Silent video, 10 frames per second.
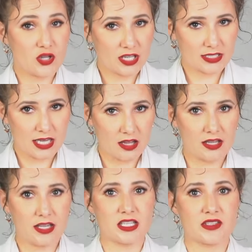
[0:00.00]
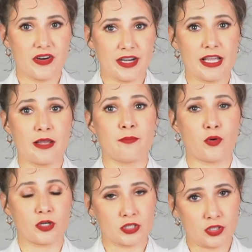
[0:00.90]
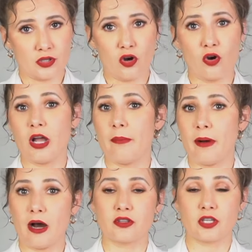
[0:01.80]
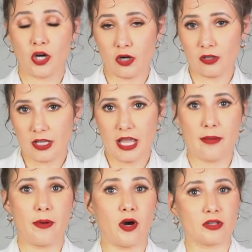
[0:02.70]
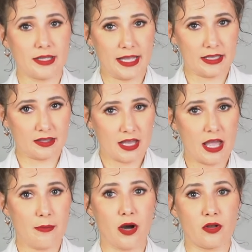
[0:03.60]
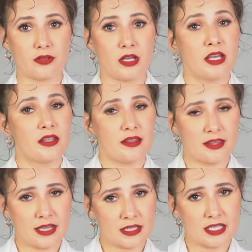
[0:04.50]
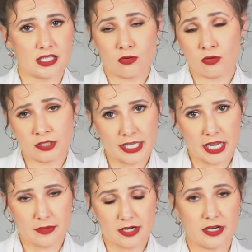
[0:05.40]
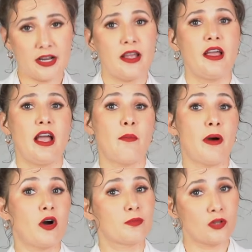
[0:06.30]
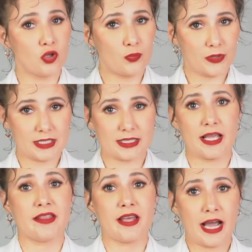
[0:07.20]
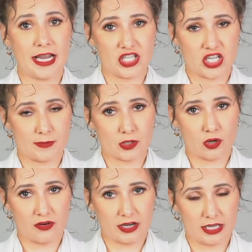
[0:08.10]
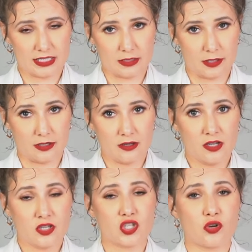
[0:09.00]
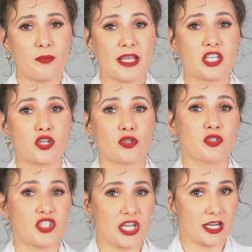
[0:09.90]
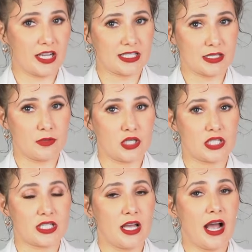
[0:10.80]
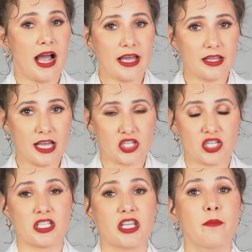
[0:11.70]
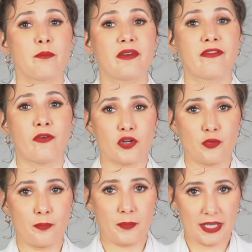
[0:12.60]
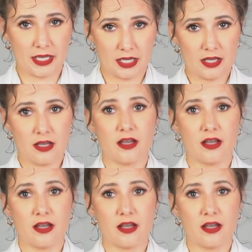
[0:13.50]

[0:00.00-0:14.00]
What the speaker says: you can tell, it is very important to know about curl, about length, about thickness or diameter, about blueprints and eye shapes of a customer. So make sure to check customers' eyelashes before you pick